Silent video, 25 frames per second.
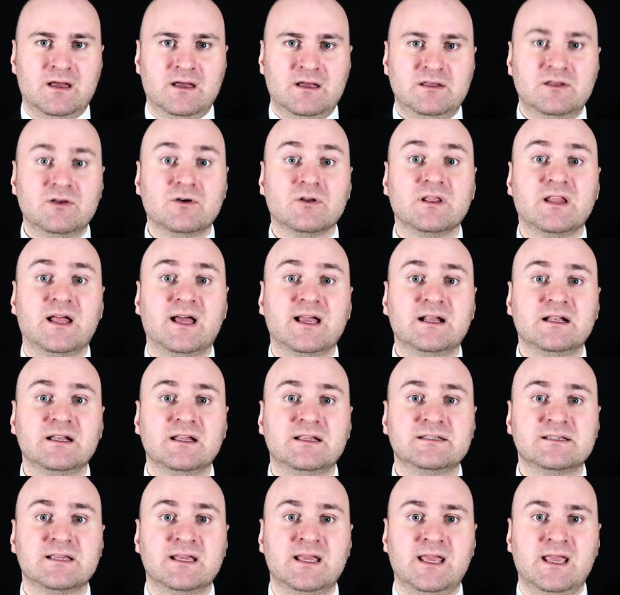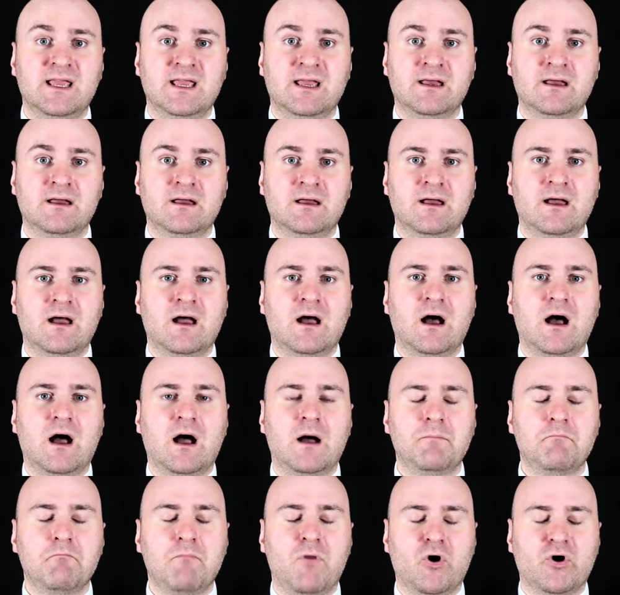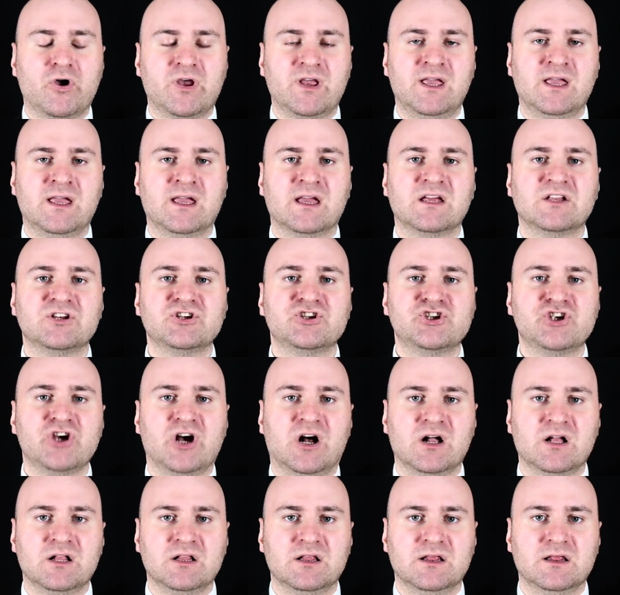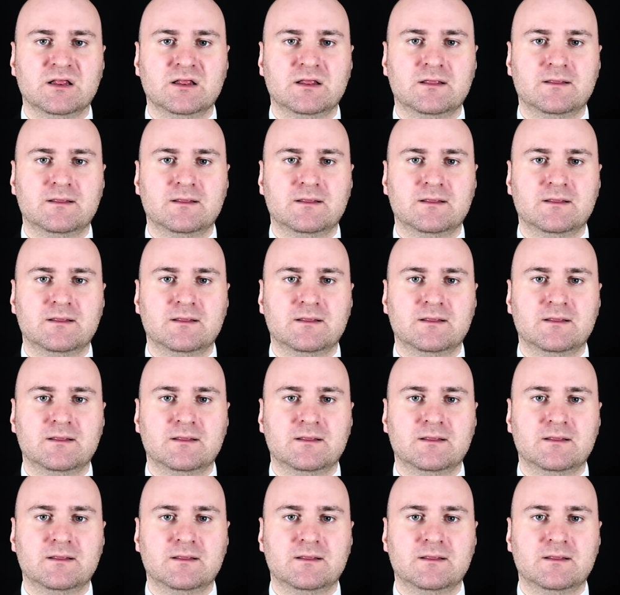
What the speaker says: you're likely to hear a mocking chuckle.